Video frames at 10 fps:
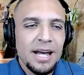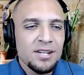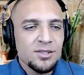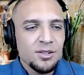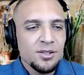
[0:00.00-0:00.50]

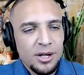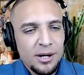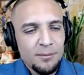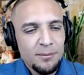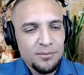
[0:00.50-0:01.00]
Yeah,
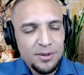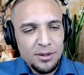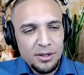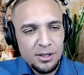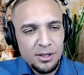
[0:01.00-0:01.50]
so,
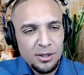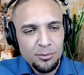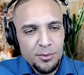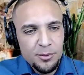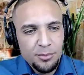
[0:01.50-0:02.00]

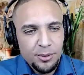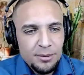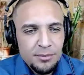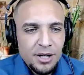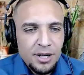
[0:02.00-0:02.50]

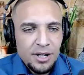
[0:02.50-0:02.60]
pretty